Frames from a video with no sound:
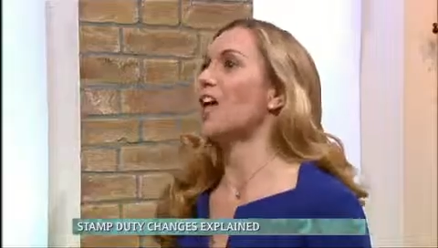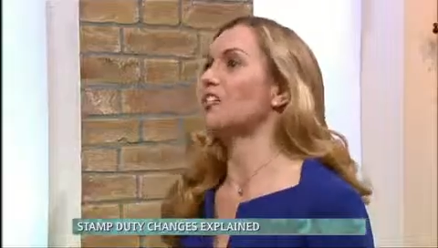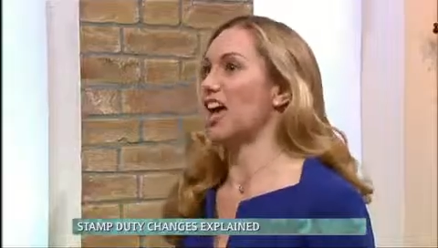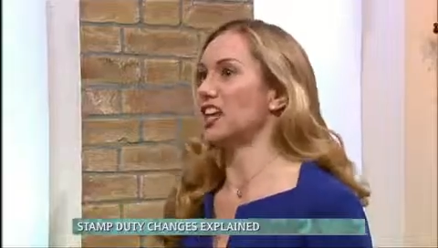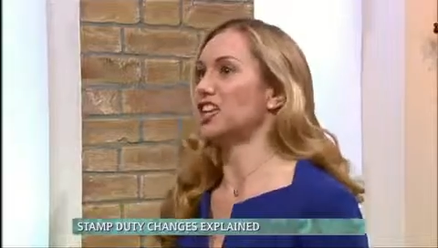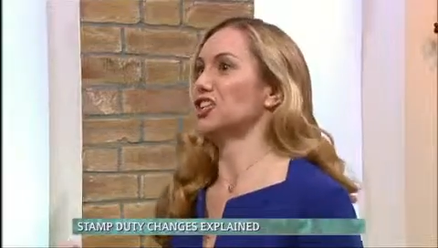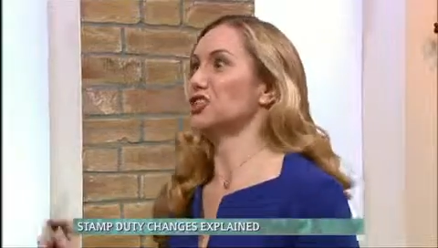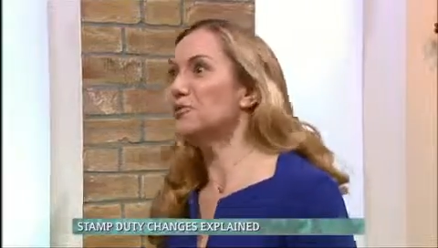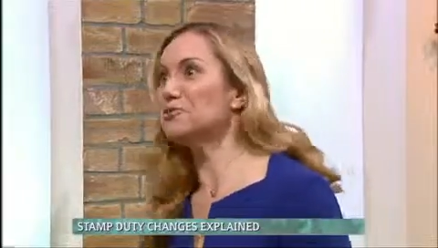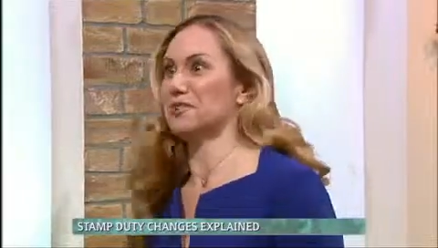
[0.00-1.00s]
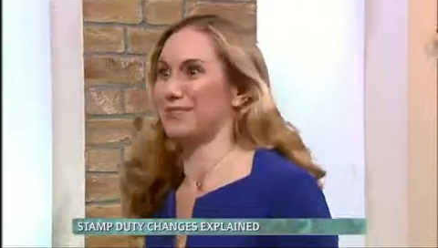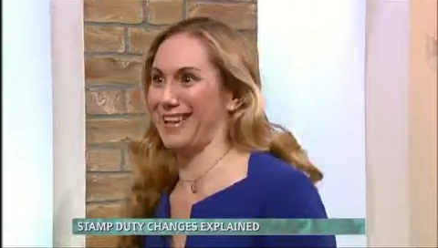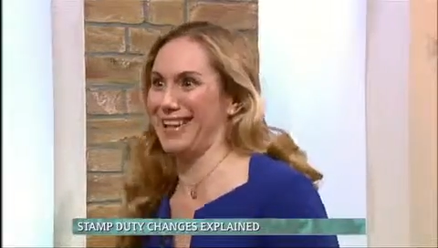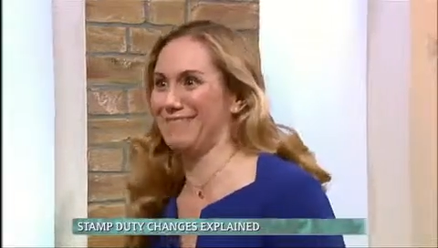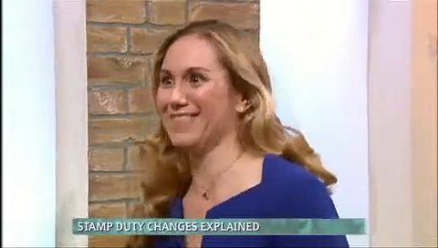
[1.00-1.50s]
their new
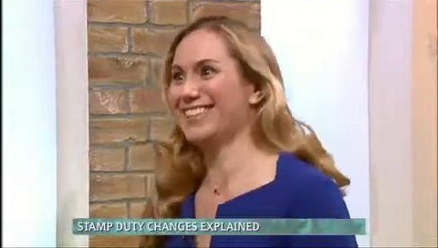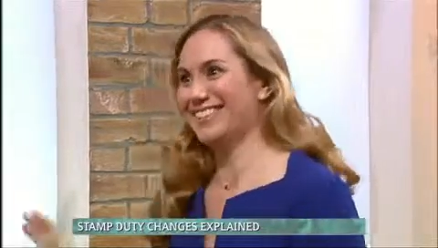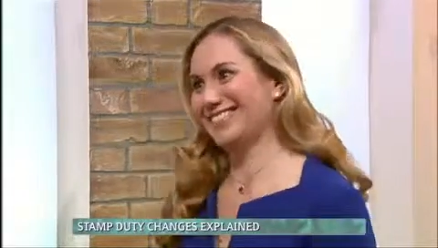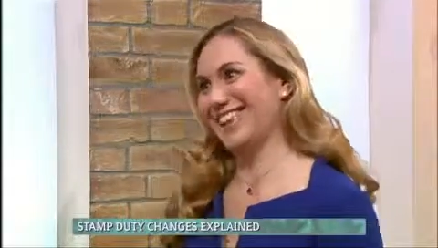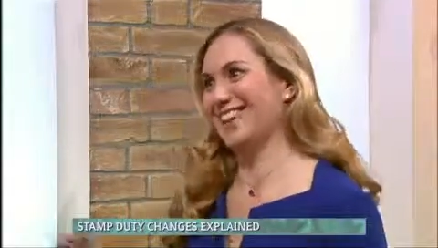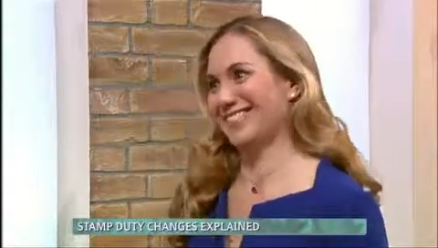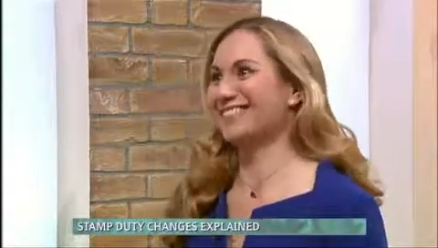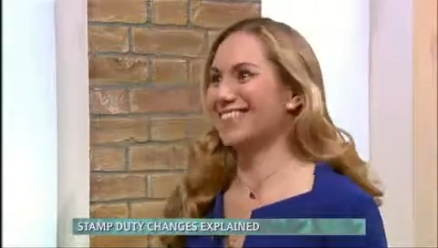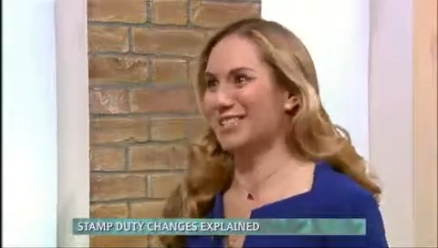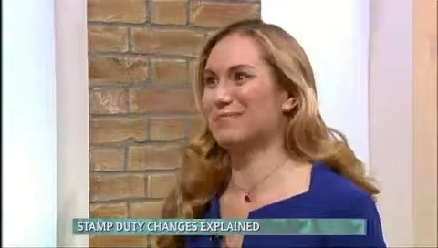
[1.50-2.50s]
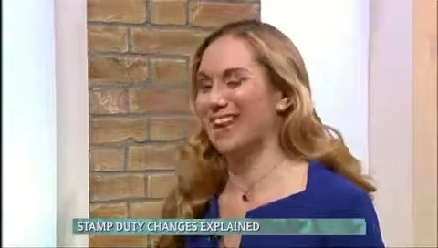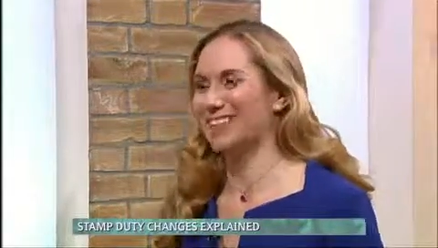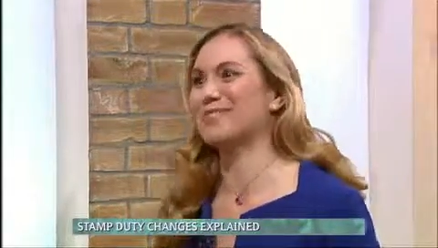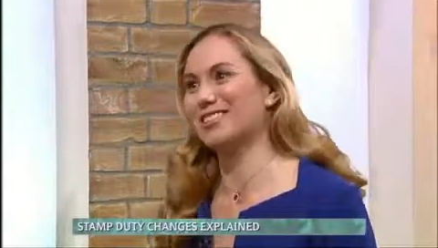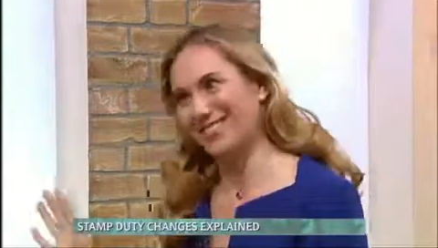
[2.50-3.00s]
scheme takes
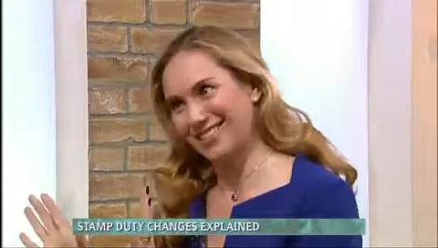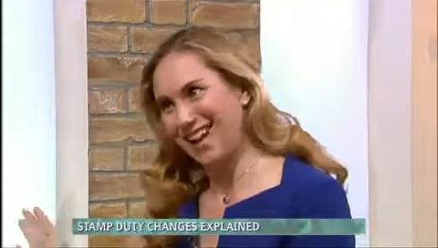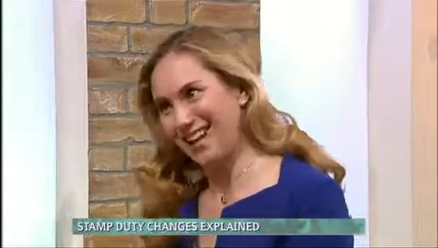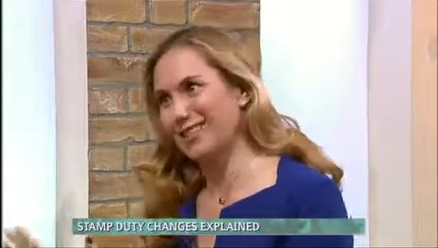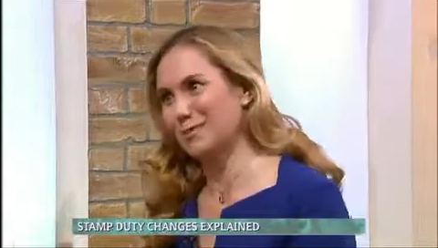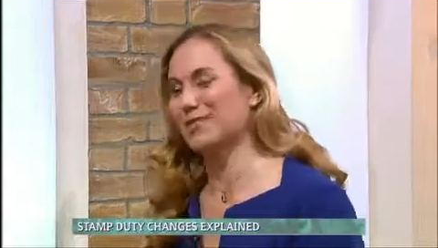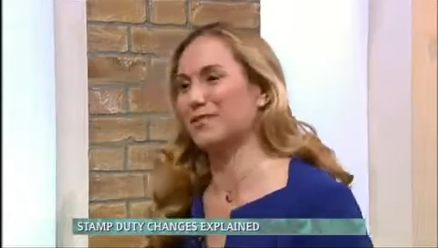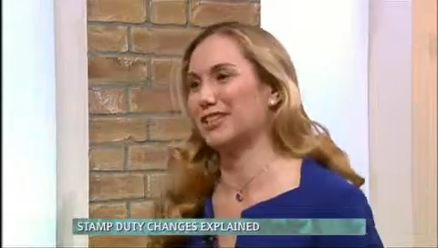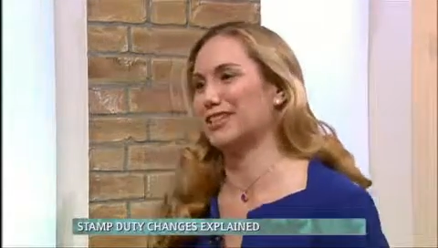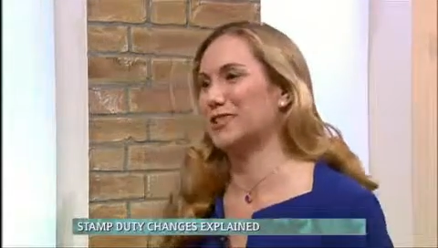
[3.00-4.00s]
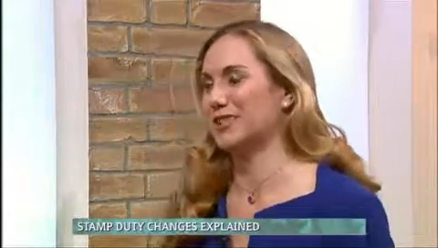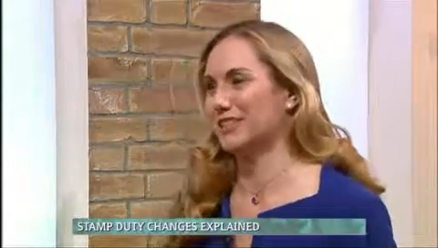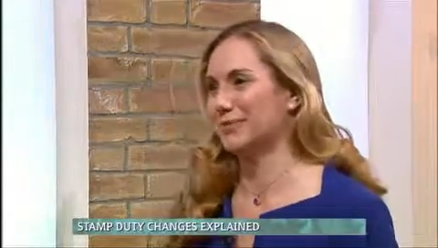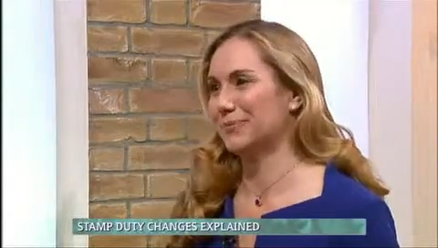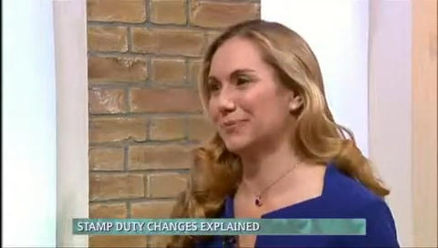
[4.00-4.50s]
place, which is specific to
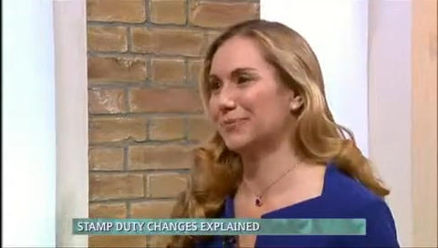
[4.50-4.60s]
Scotland. And